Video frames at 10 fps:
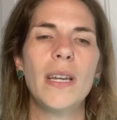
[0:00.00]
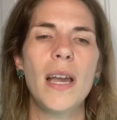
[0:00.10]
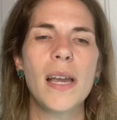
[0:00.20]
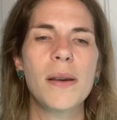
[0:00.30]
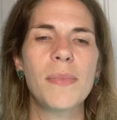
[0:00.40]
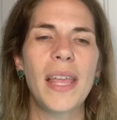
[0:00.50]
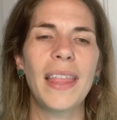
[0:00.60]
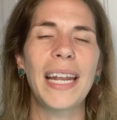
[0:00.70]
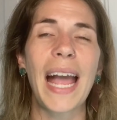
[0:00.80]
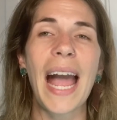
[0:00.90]
And
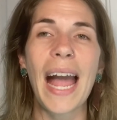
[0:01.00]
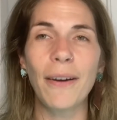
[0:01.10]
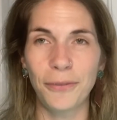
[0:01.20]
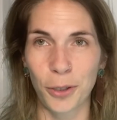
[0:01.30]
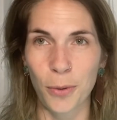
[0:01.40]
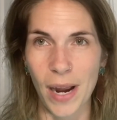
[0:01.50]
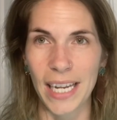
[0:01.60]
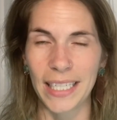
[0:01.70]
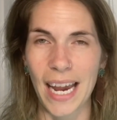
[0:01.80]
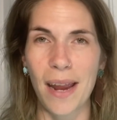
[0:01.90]
then after
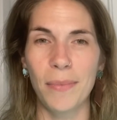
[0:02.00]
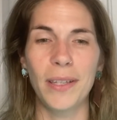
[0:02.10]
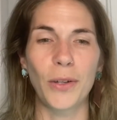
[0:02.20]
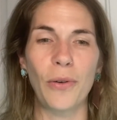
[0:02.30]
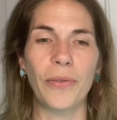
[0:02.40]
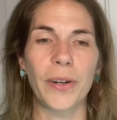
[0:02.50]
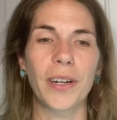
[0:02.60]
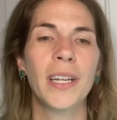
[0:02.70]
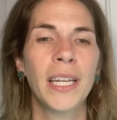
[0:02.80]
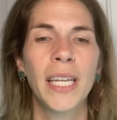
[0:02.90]
quiet time is over,
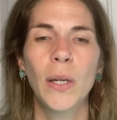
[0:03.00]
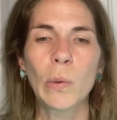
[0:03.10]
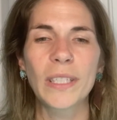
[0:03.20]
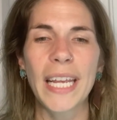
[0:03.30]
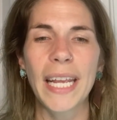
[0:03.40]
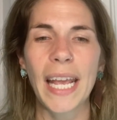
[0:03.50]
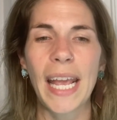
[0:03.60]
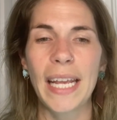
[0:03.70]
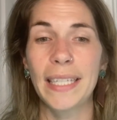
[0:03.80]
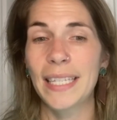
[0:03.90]
we'll take
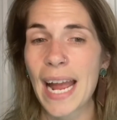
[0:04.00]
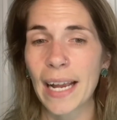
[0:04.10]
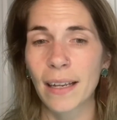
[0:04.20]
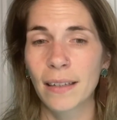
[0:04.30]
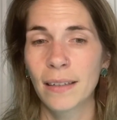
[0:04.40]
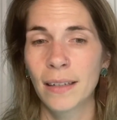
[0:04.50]
a snack.